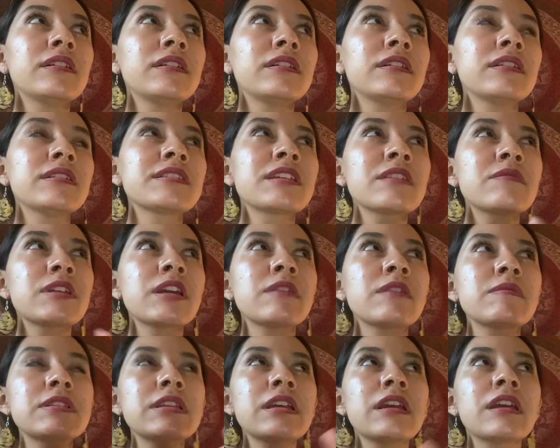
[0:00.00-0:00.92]

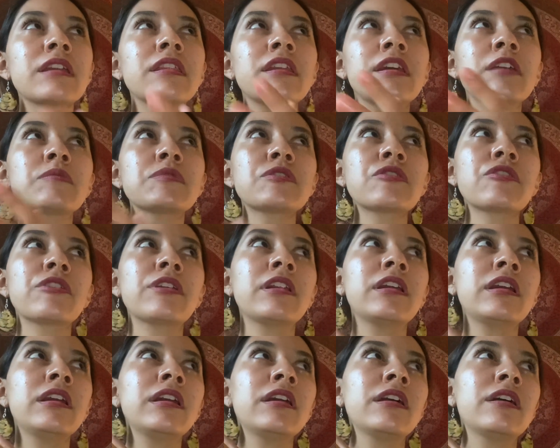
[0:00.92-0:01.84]
sometimes seeing the
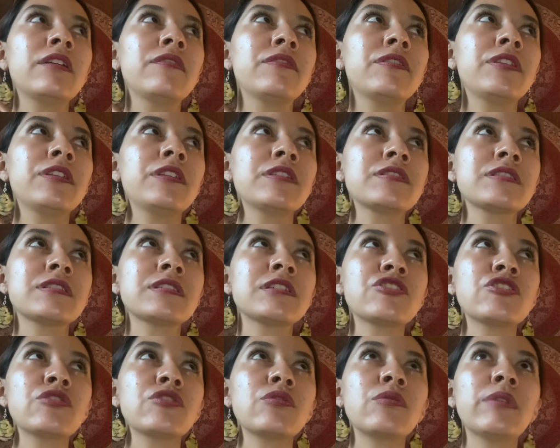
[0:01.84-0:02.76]
absurdity of the
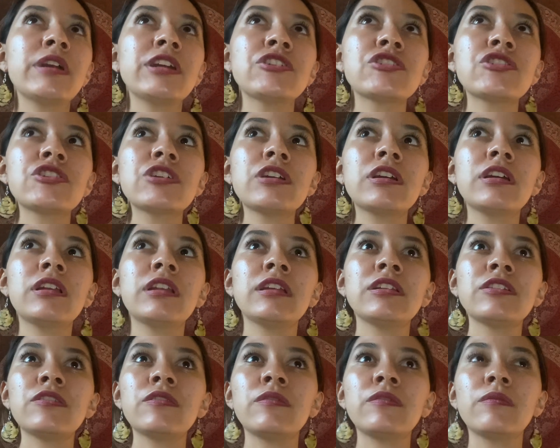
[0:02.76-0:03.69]
situation
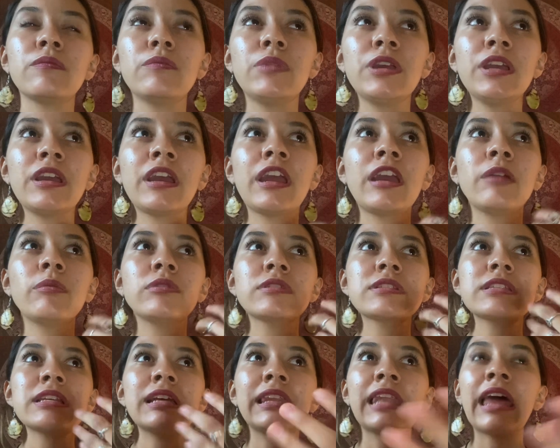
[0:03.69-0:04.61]
and being able
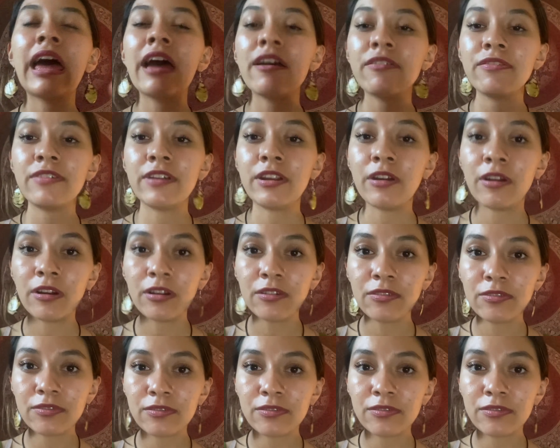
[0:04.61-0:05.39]
to laugh it off,